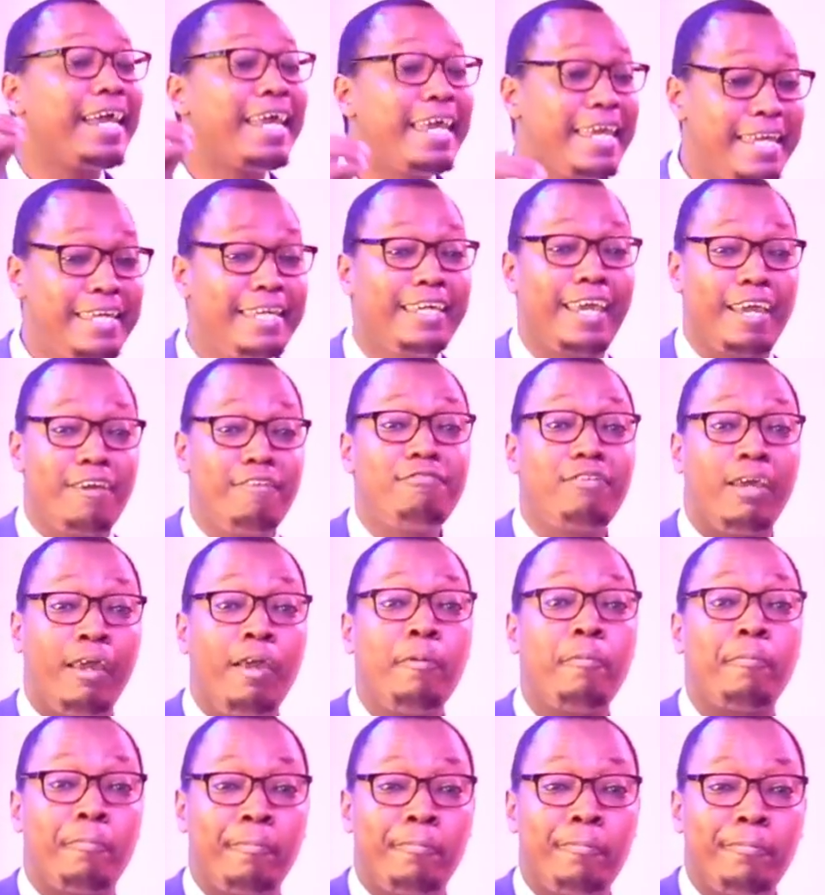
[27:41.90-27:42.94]
He gave
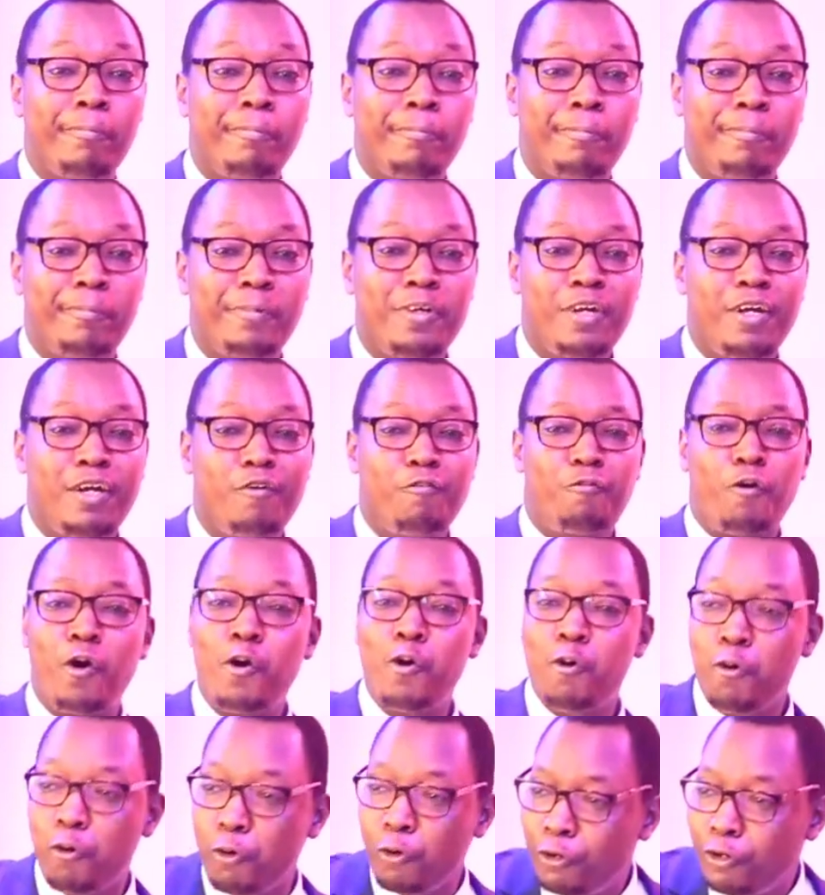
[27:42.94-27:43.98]
him for
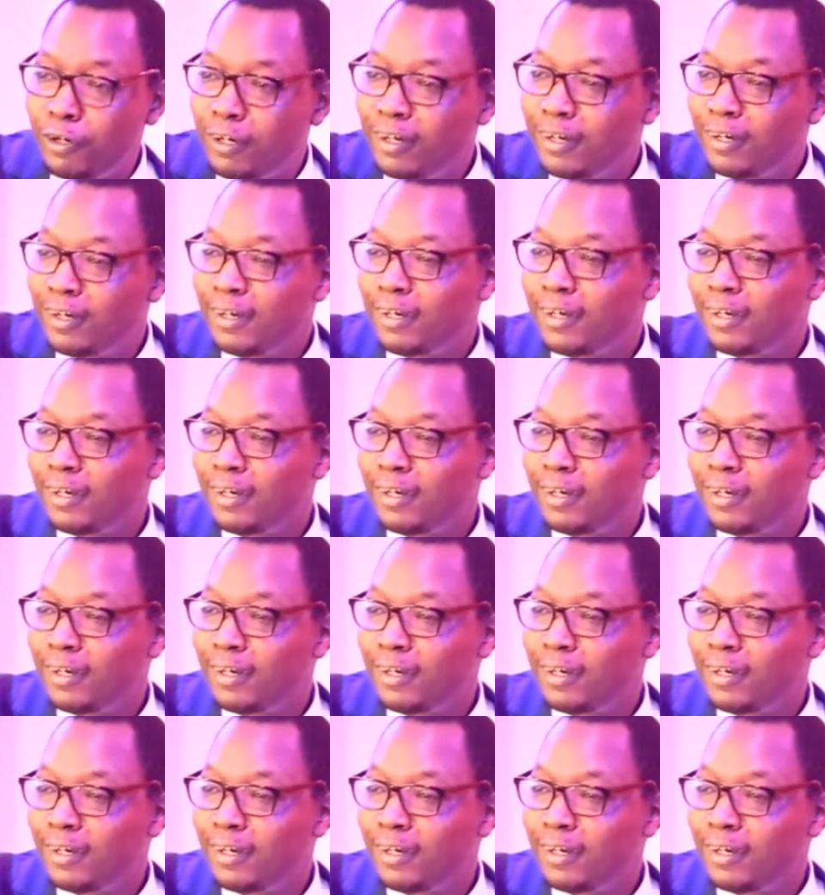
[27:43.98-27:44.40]
who?